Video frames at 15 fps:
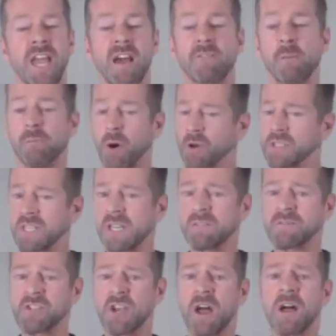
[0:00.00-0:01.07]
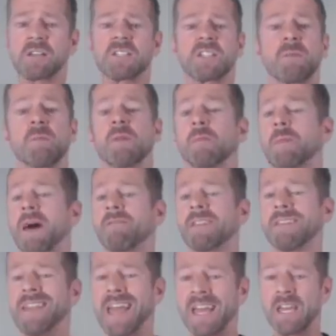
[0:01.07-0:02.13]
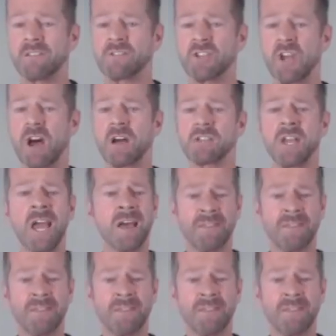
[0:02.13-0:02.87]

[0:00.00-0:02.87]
have a positive charge, some of them have a negative charge.